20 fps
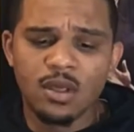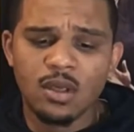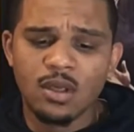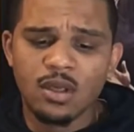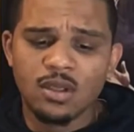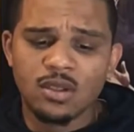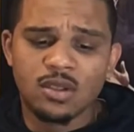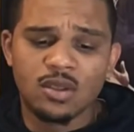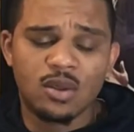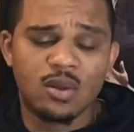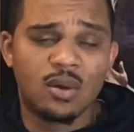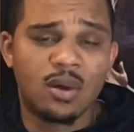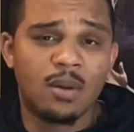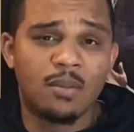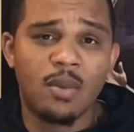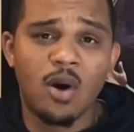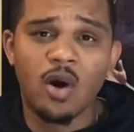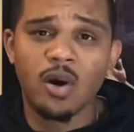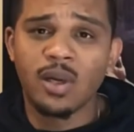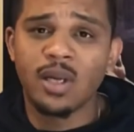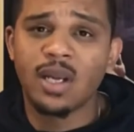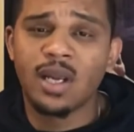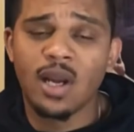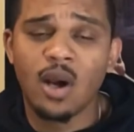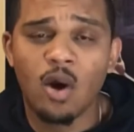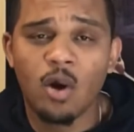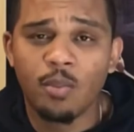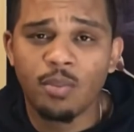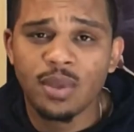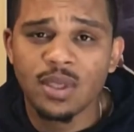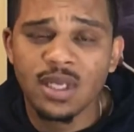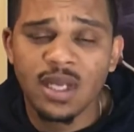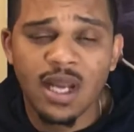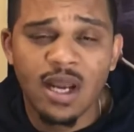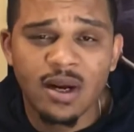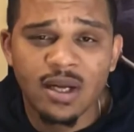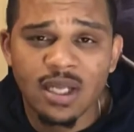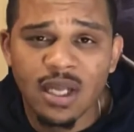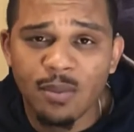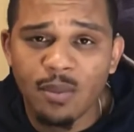So I'm hoping to
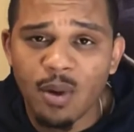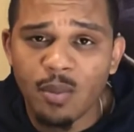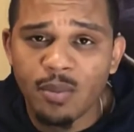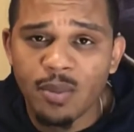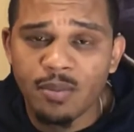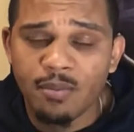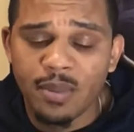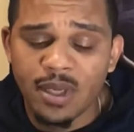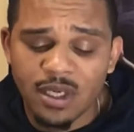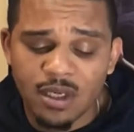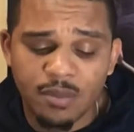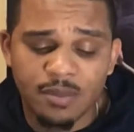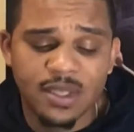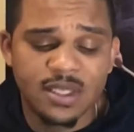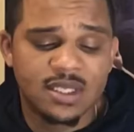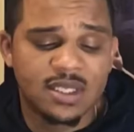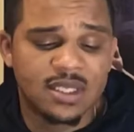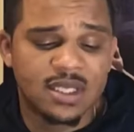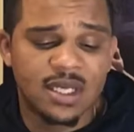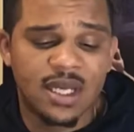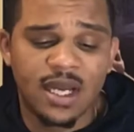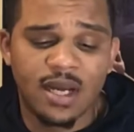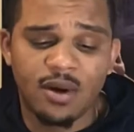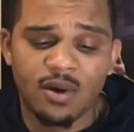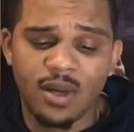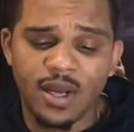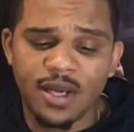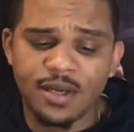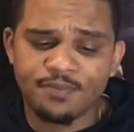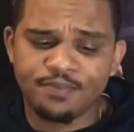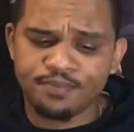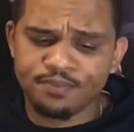carry that momentum into today. Okay.